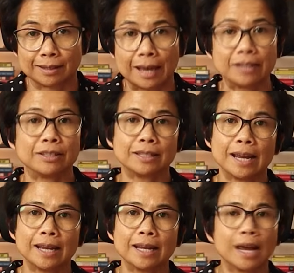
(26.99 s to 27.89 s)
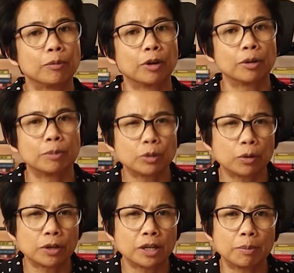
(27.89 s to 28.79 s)
And today, I'm going to be
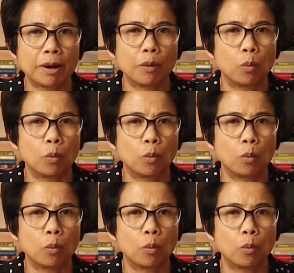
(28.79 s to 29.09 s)
talking about